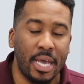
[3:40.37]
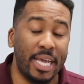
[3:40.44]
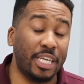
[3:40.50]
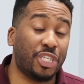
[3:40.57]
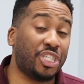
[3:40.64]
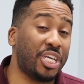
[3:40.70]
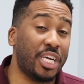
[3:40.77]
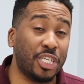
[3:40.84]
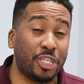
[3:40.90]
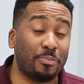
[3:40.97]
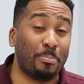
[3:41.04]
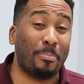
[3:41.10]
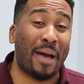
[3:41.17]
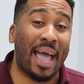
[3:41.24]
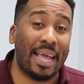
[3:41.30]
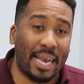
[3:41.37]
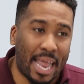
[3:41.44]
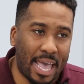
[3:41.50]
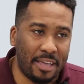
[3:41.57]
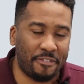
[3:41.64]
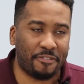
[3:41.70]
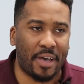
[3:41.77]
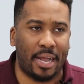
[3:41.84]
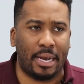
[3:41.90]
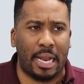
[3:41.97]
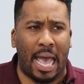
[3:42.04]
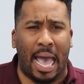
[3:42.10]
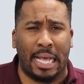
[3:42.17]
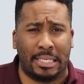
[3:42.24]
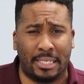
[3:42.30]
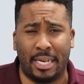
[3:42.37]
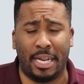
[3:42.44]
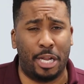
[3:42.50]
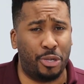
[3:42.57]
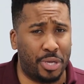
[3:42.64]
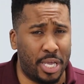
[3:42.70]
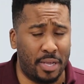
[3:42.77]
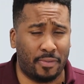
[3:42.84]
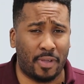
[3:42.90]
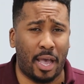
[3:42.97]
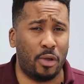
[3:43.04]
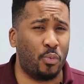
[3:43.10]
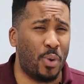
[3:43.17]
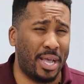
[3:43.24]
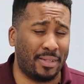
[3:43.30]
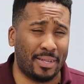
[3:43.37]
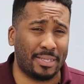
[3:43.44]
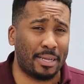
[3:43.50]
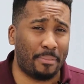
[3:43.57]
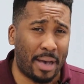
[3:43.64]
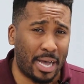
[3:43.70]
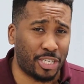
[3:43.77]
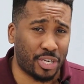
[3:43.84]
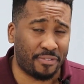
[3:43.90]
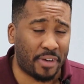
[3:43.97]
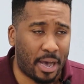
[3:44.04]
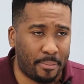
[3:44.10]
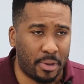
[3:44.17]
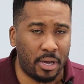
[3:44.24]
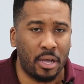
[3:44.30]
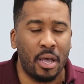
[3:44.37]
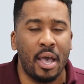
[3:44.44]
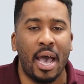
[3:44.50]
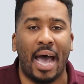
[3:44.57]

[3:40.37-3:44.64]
It changed my life, and as an educator, I wear it as a badge of armor.